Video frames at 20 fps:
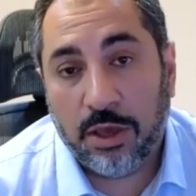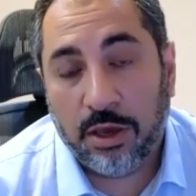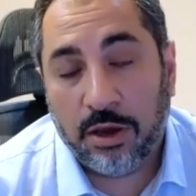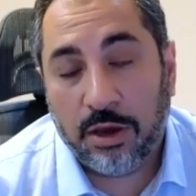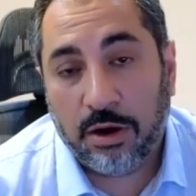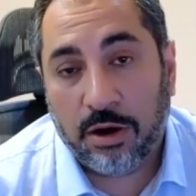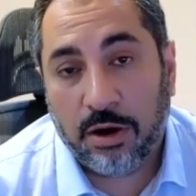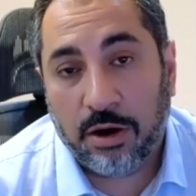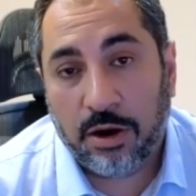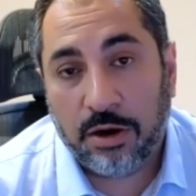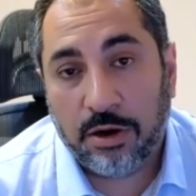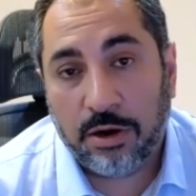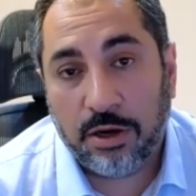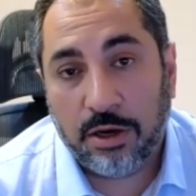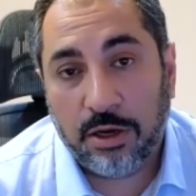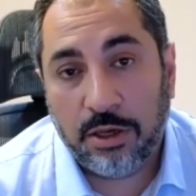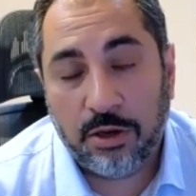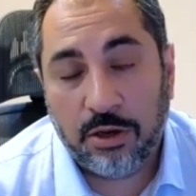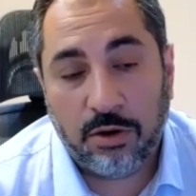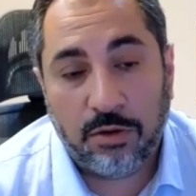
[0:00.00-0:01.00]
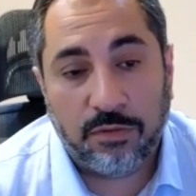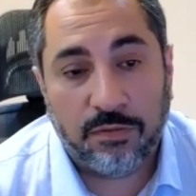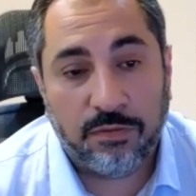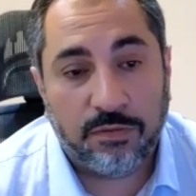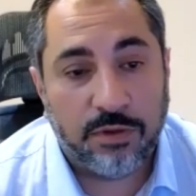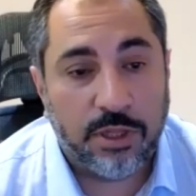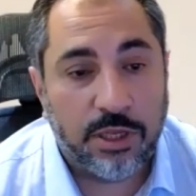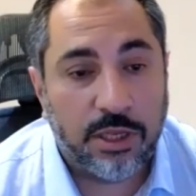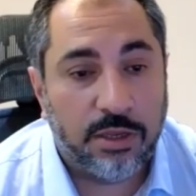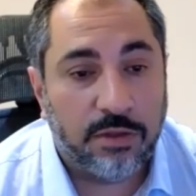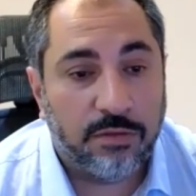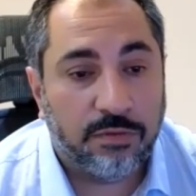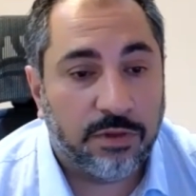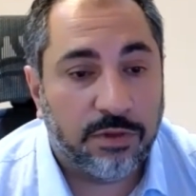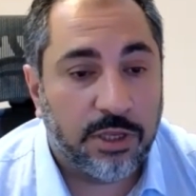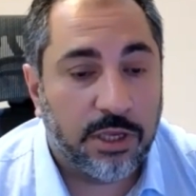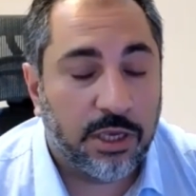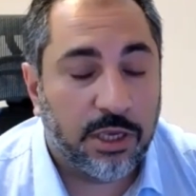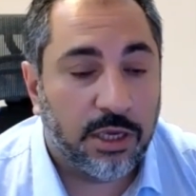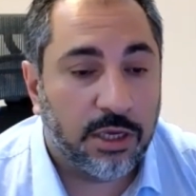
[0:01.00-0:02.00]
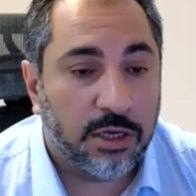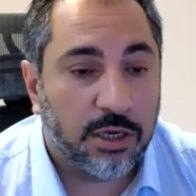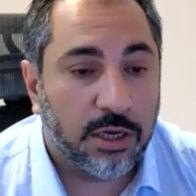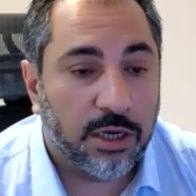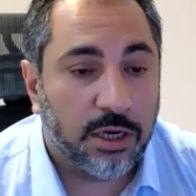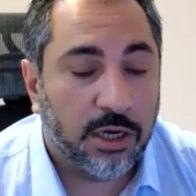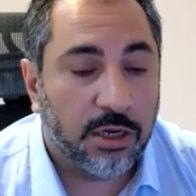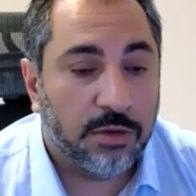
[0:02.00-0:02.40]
they are, fleeing